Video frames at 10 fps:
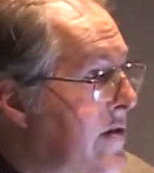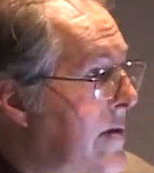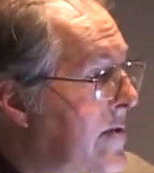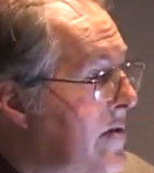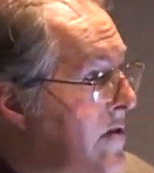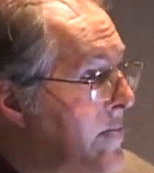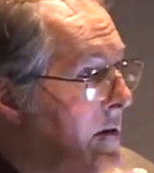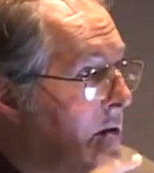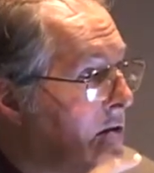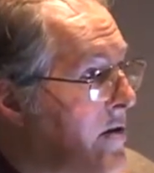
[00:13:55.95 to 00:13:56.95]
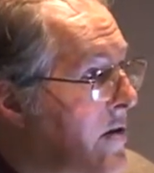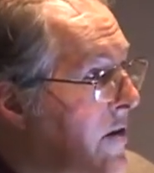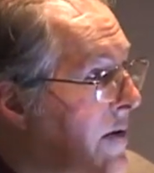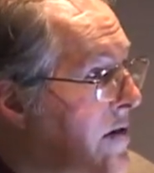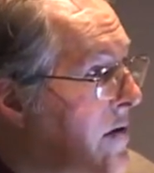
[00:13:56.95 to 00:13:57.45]
temperature is below a certain
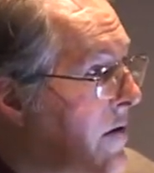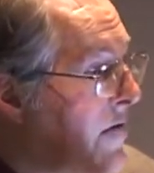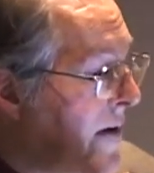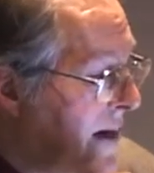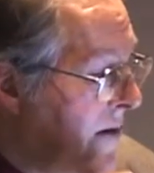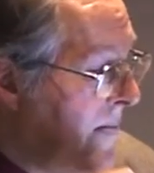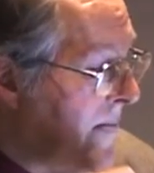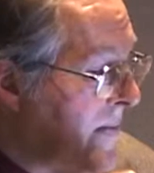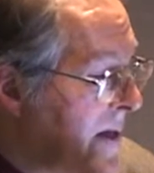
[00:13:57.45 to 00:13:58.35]
threshold value.